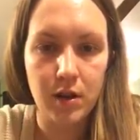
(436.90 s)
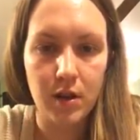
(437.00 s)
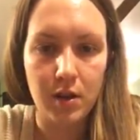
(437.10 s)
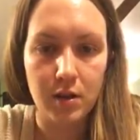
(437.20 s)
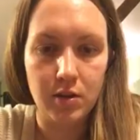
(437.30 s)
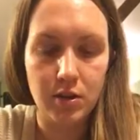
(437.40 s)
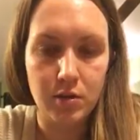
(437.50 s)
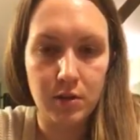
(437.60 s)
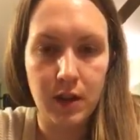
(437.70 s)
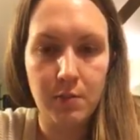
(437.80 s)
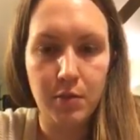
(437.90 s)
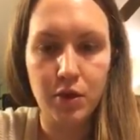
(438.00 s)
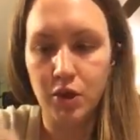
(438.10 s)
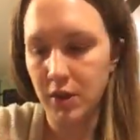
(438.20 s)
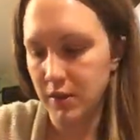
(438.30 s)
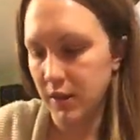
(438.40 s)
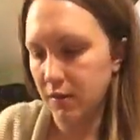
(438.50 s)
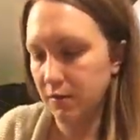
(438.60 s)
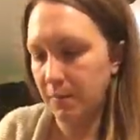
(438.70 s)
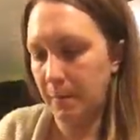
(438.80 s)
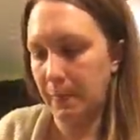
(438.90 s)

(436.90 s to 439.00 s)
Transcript: And just keep pushing it down.